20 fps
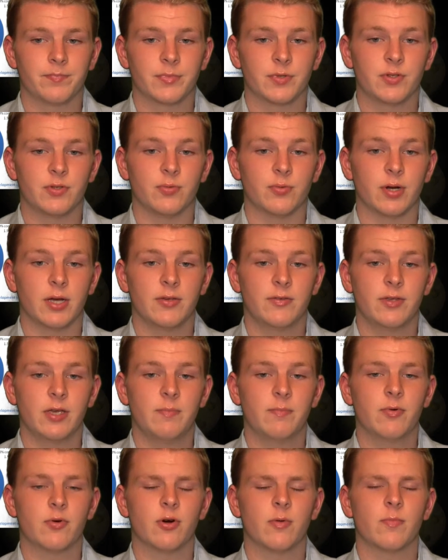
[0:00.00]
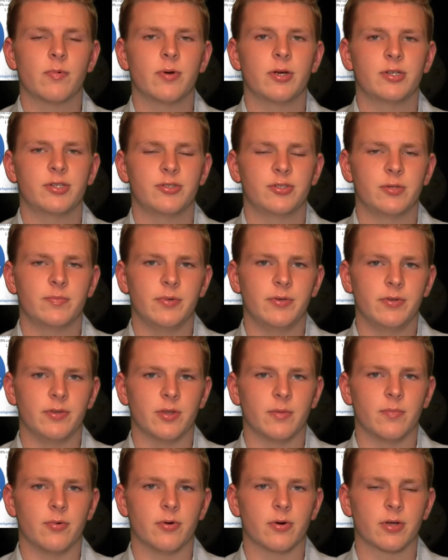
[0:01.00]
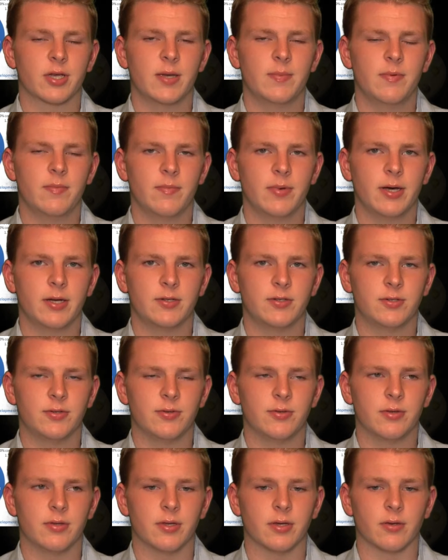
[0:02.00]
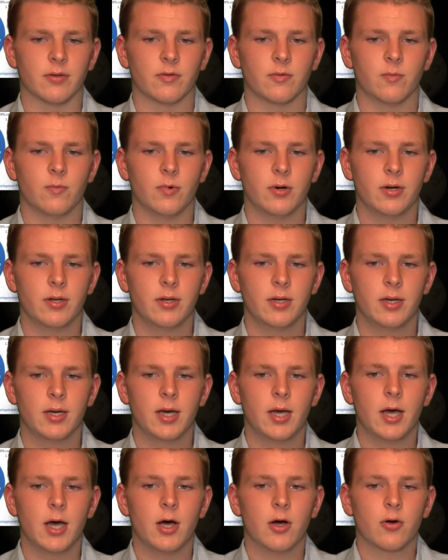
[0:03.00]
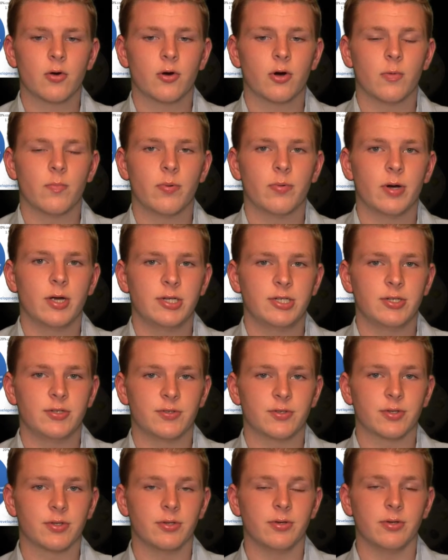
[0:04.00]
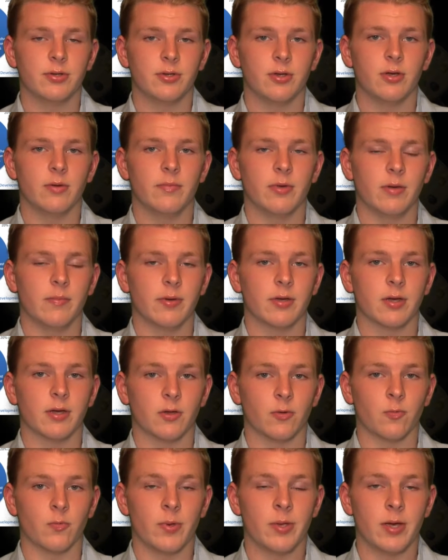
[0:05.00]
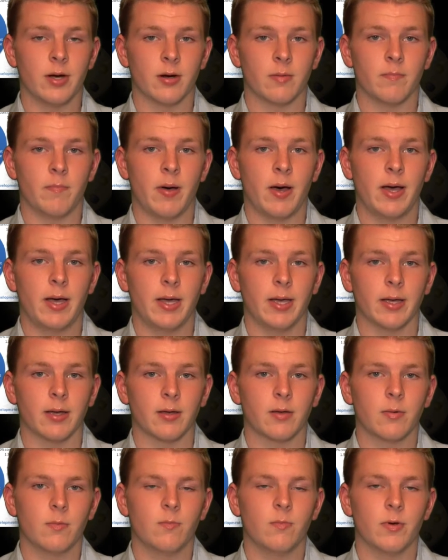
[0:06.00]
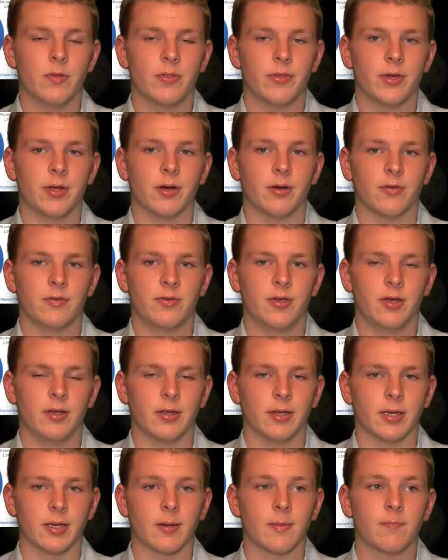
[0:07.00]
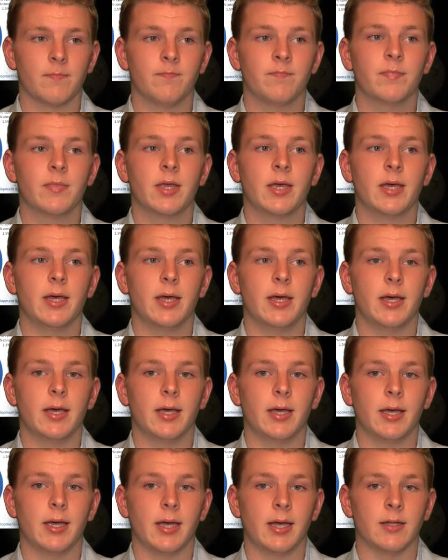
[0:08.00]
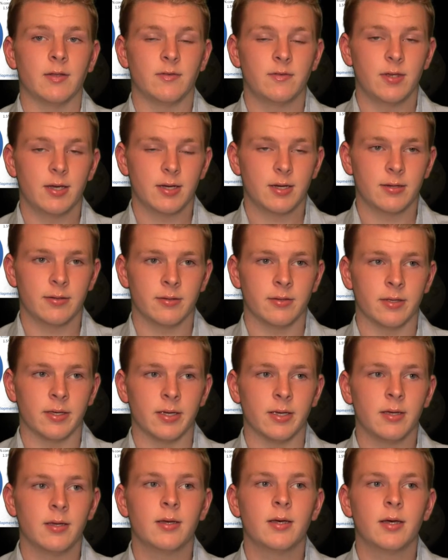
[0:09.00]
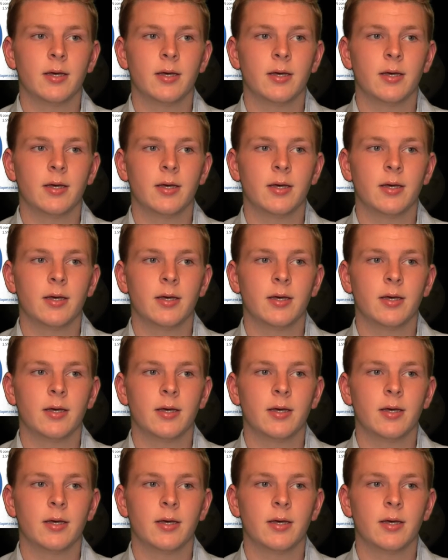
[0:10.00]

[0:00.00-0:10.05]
So when I say corporations are abusing the poor, keep in mind two things. One, corporations include you and me because we are buying what they are selling. And secondly,